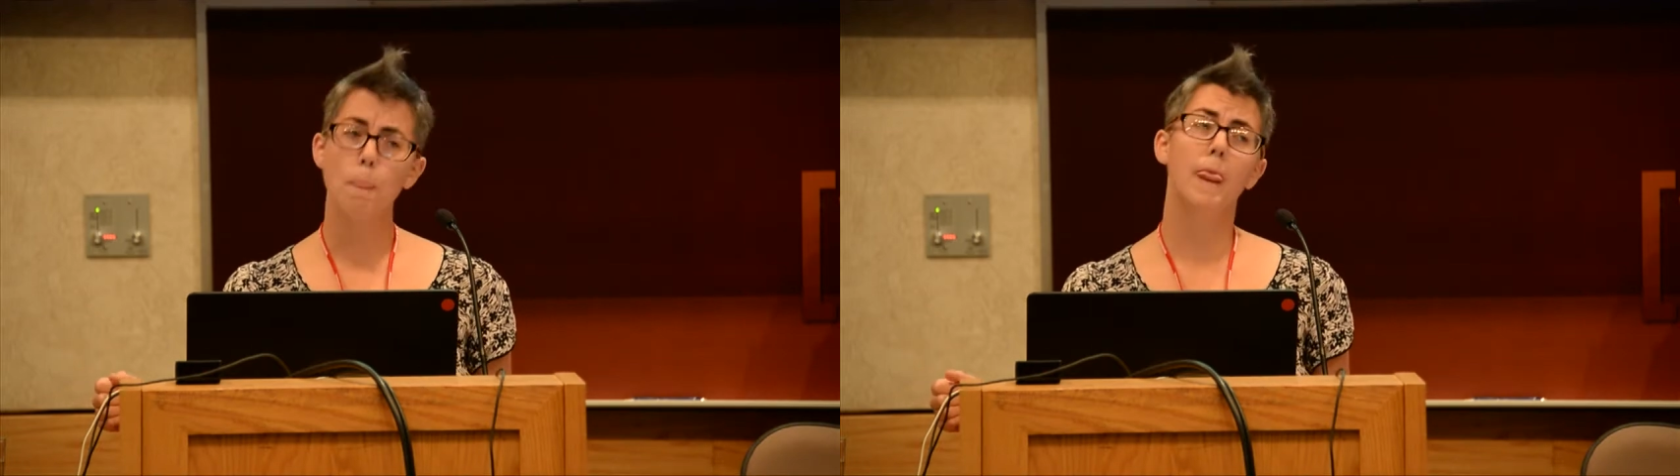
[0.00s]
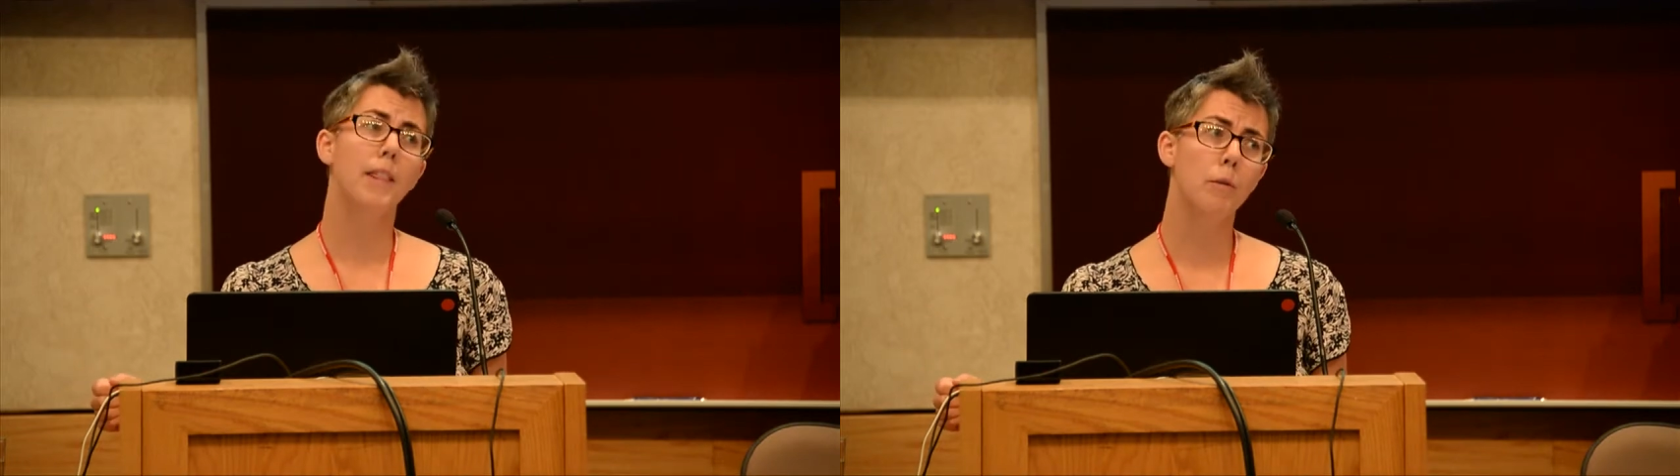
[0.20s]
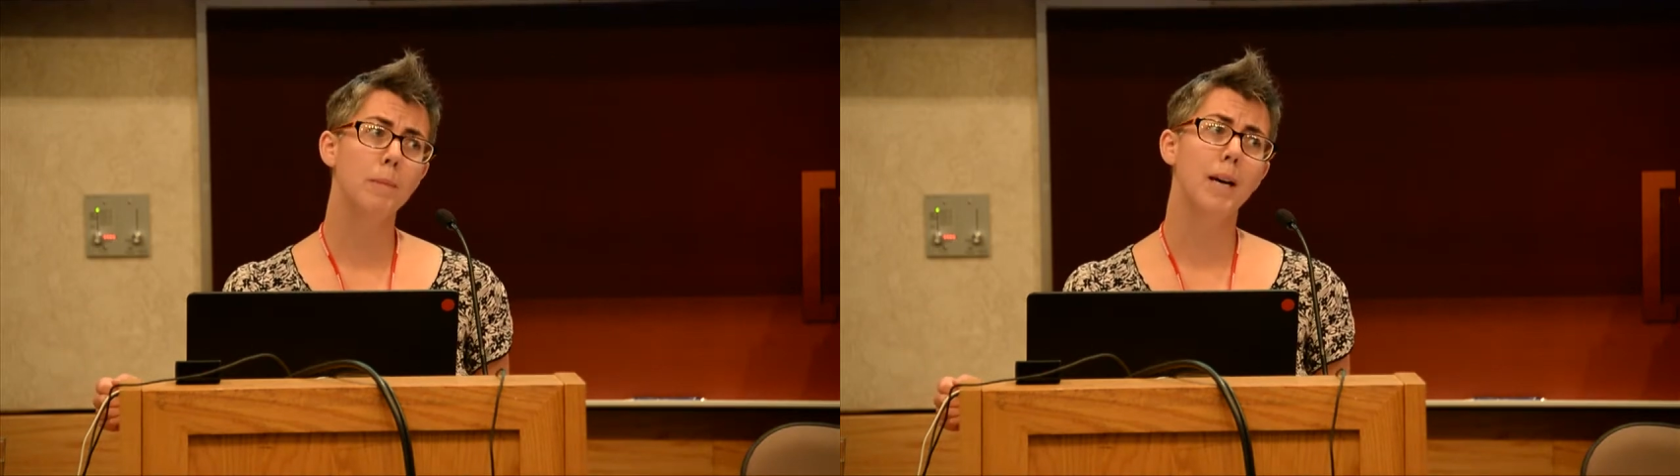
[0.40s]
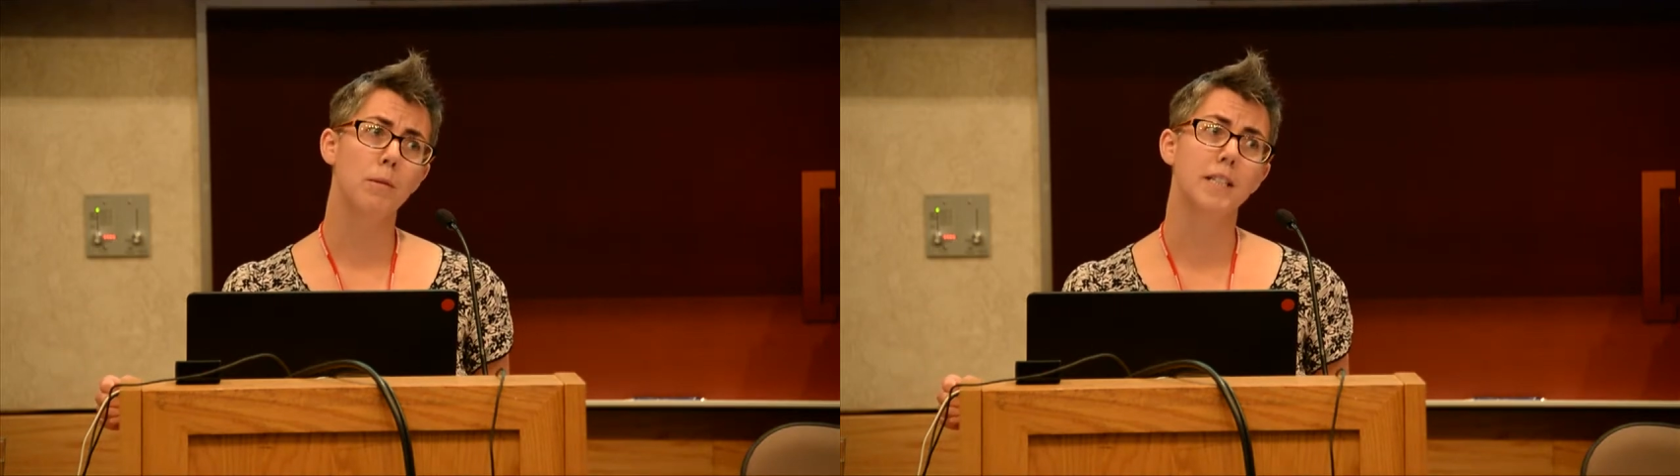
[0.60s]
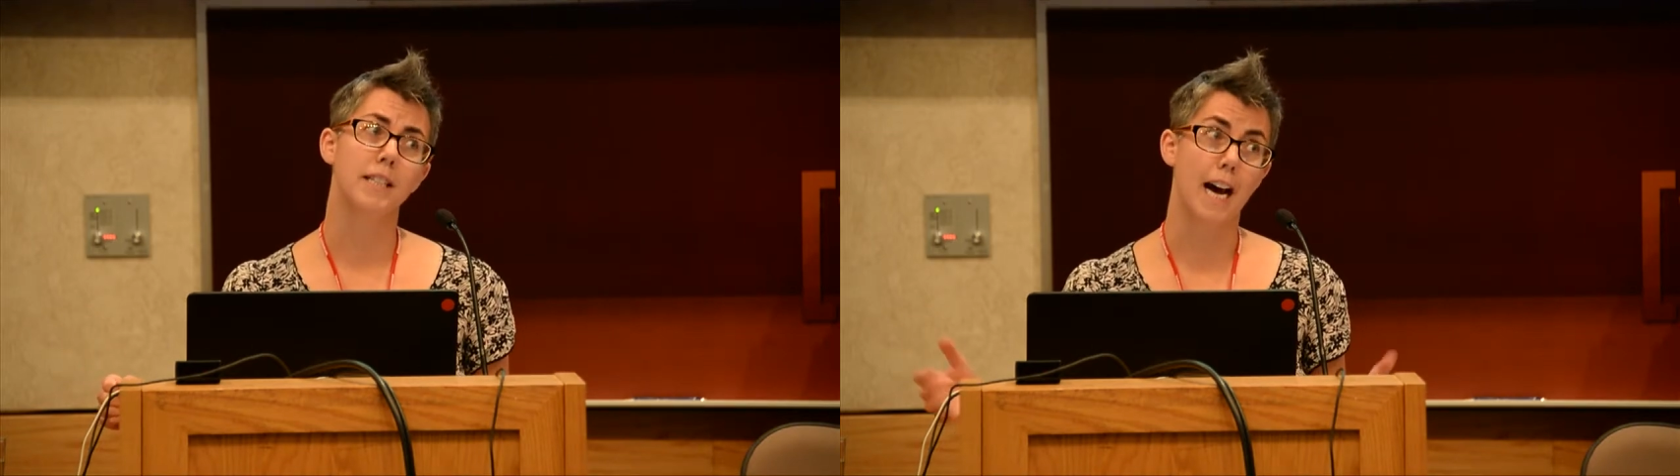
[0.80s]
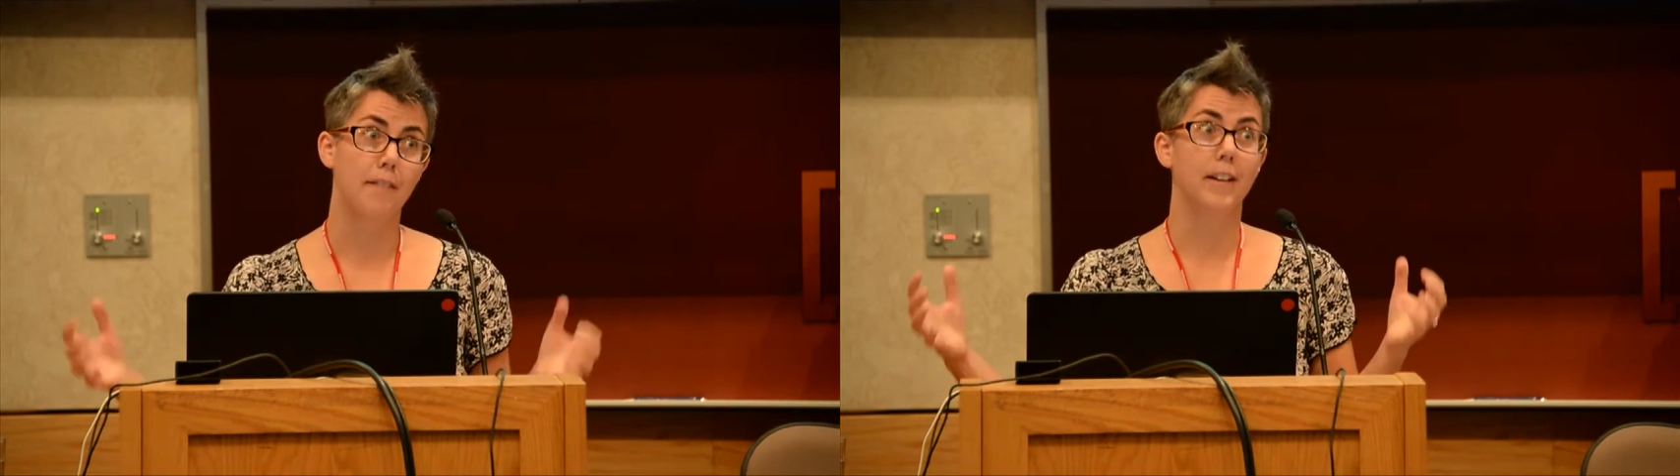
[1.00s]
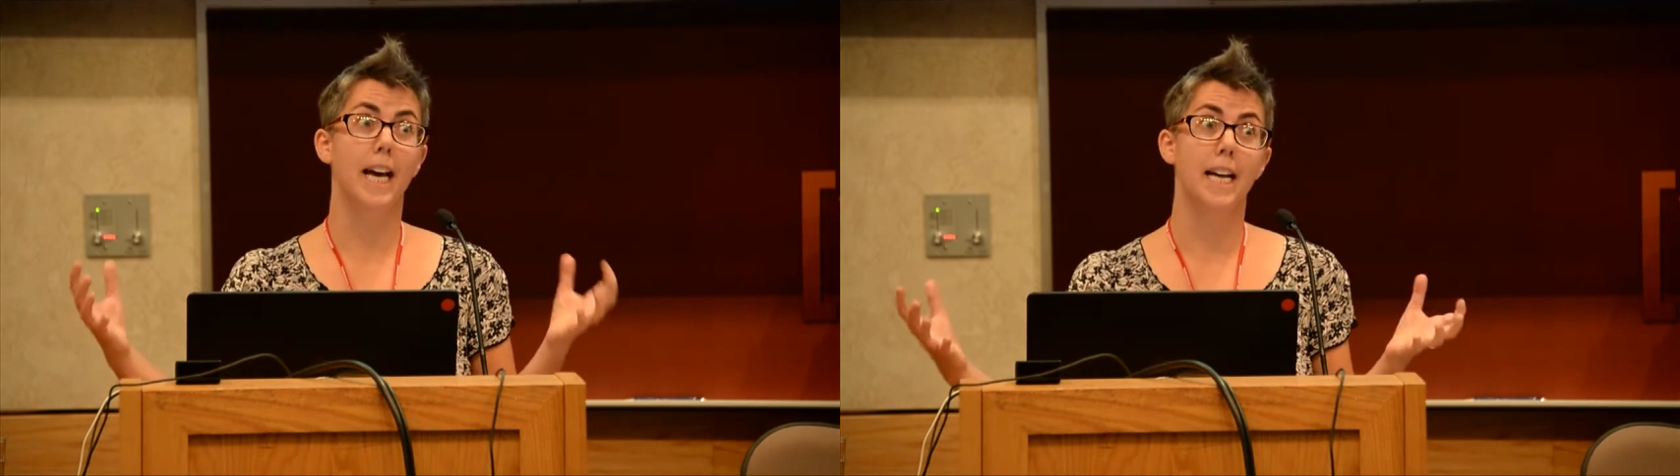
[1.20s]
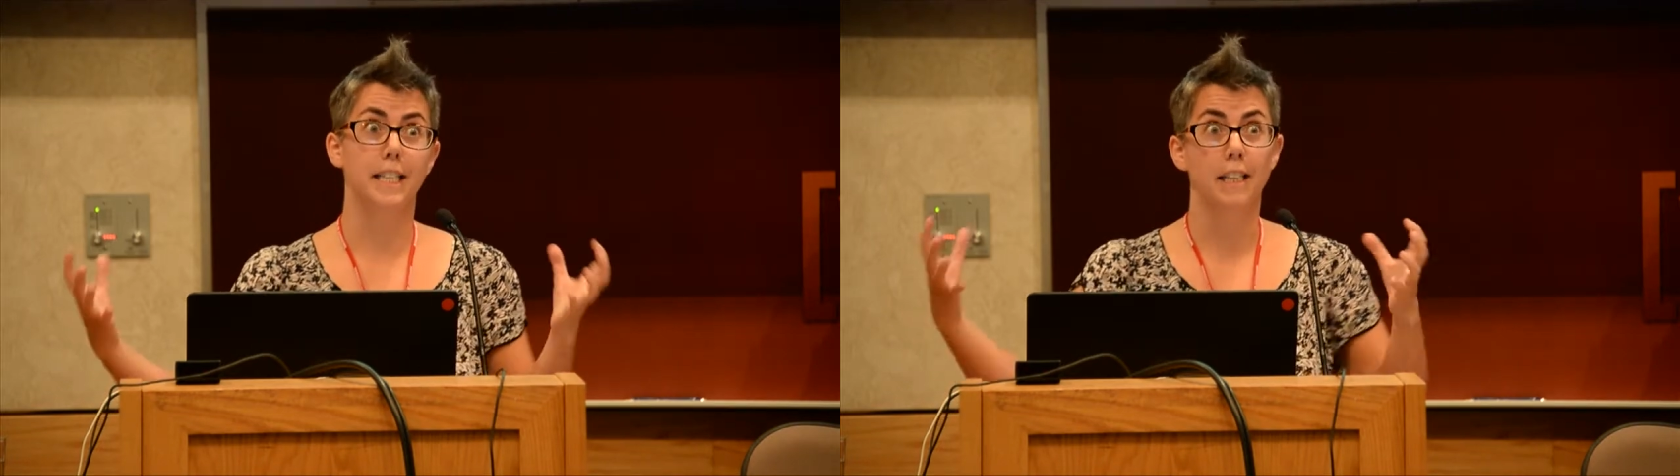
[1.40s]
And then we met with staff
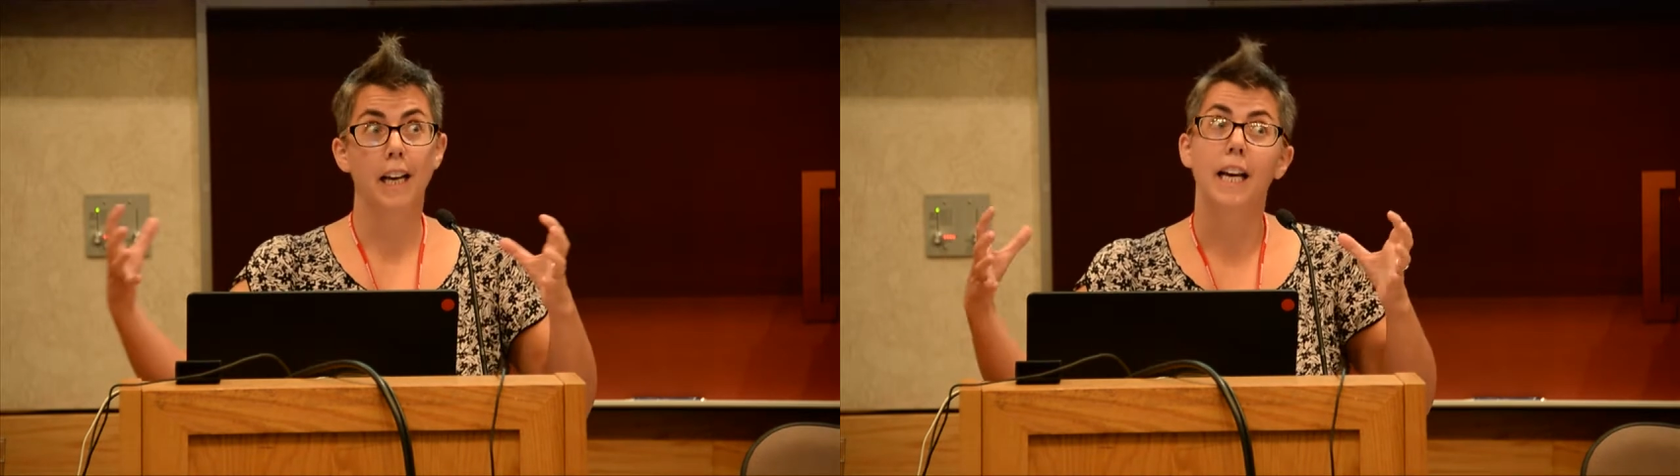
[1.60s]
again